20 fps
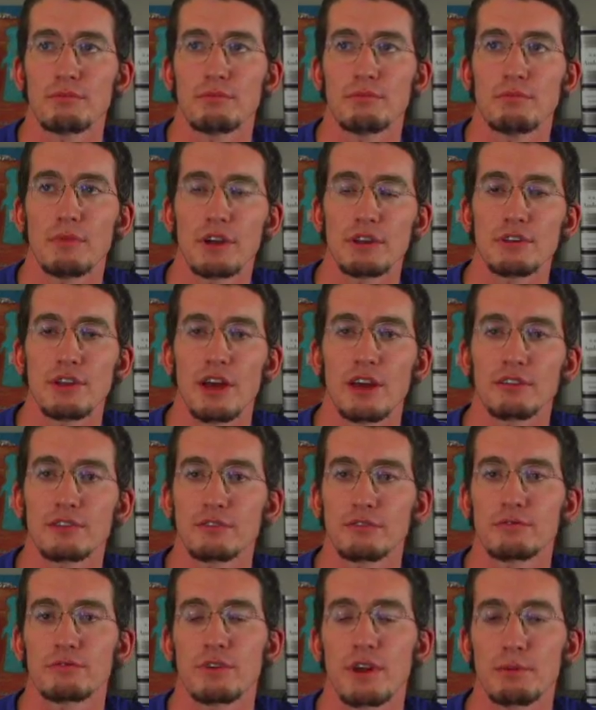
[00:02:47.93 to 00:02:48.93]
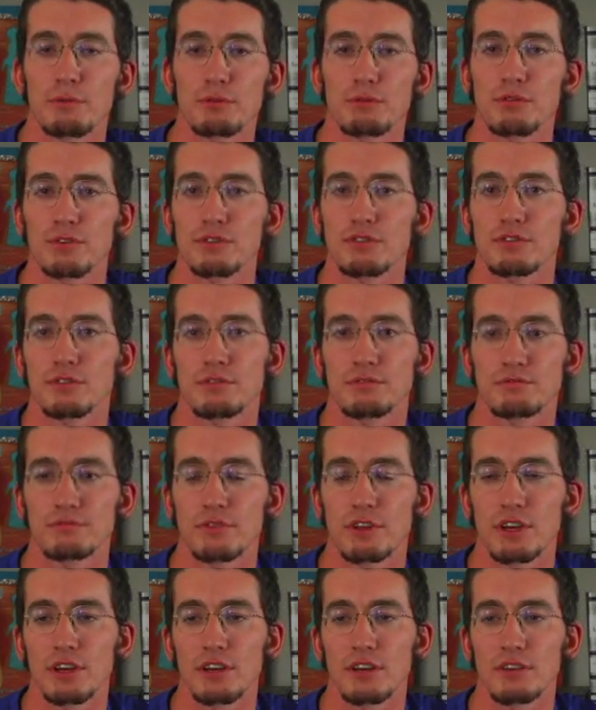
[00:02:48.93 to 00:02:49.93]
my dad's family was
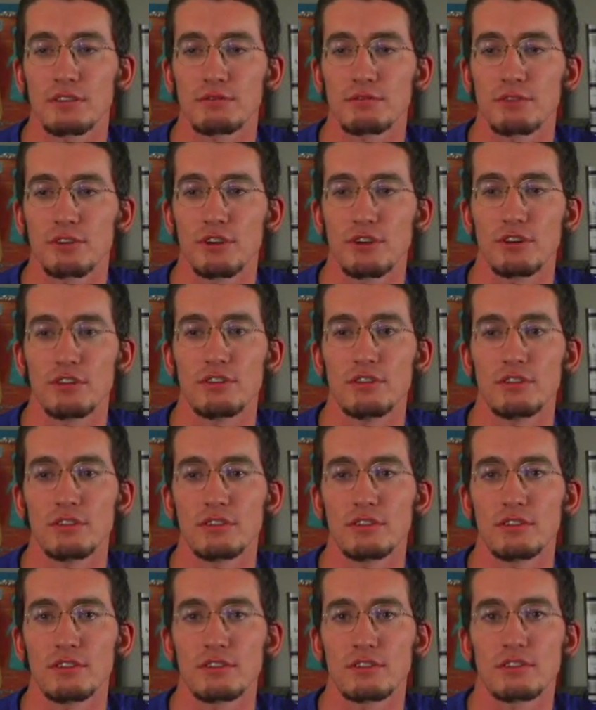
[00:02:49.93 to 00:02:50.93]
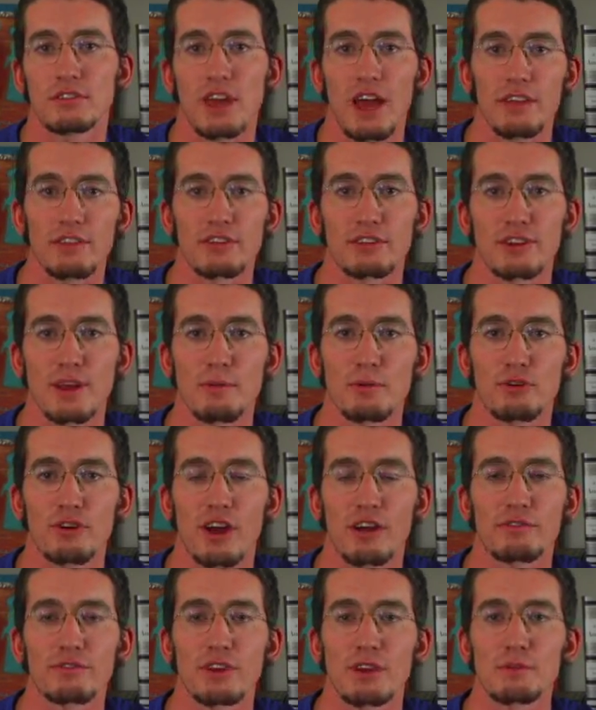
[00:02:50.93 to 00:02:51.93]
a uh, good Catholic
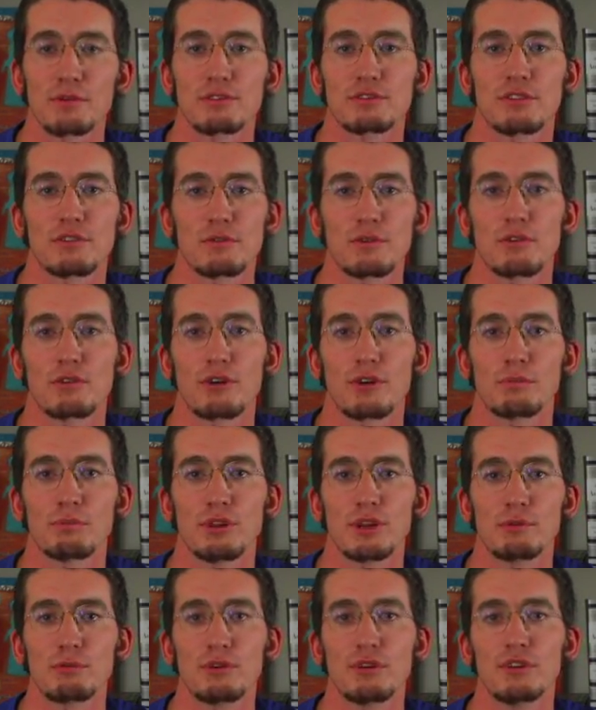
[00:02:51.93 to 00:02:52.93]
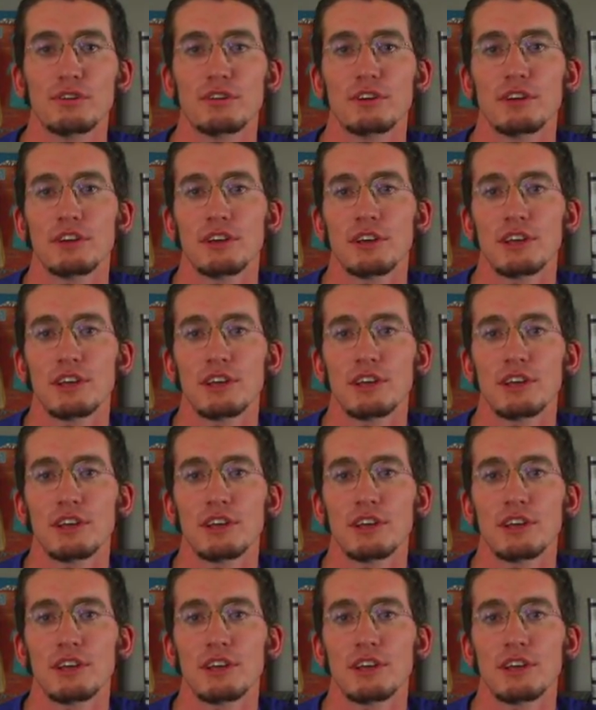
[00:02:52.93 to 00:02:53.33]
Democrat family, so we grew up liberal,